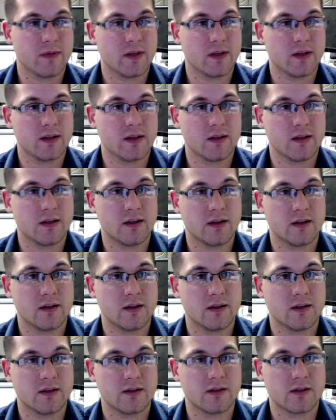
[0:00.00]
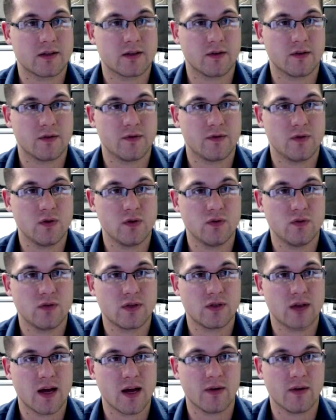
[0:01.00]
There's a few
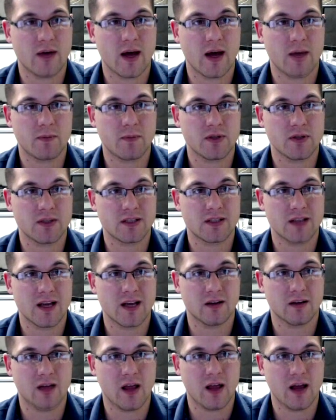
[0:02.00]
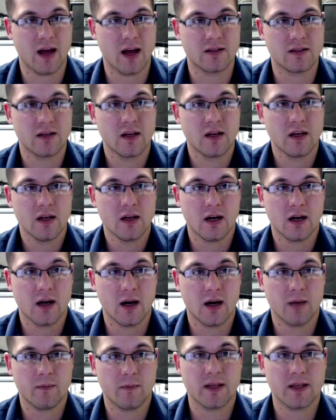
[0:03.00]
sound options, not a lot,
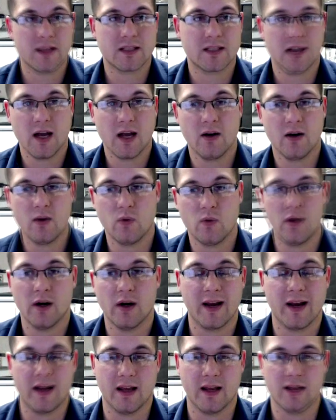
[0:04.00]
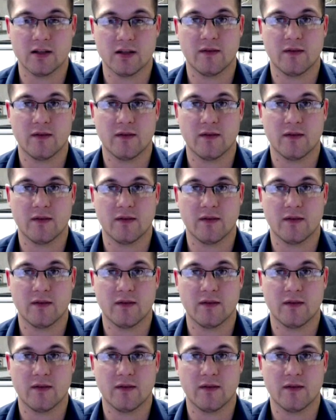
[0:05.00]
but that's kind of where it ends.